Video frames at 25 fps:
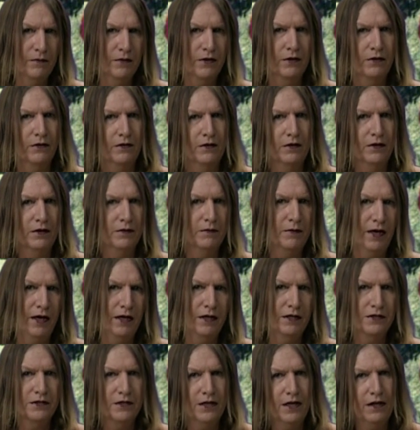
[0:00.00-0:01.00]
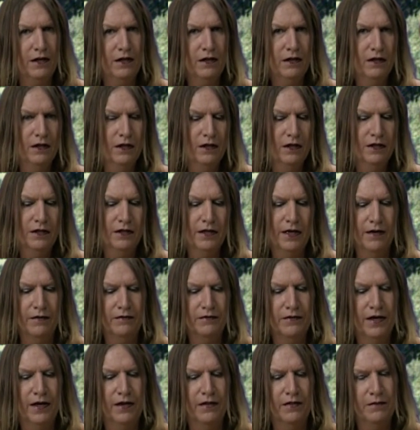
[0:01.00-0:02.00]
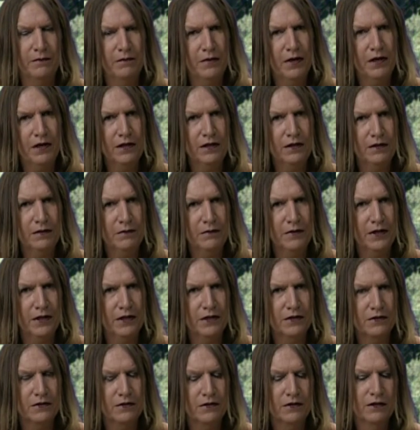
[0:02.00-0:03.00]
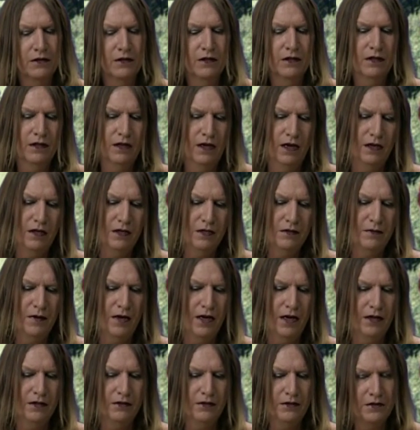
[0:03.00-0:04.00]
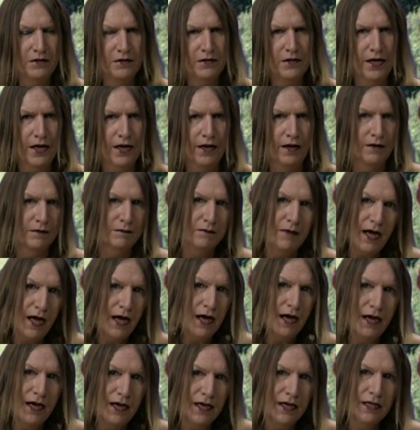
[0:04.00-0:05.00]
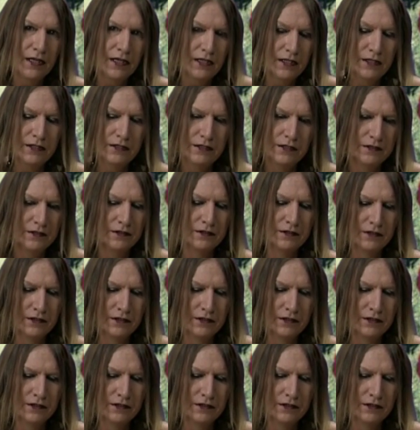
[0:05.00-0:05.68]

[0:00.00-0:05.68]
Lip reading: In order to buy or sell, you have to have the money of the beast on your mind or in your hand. Bye.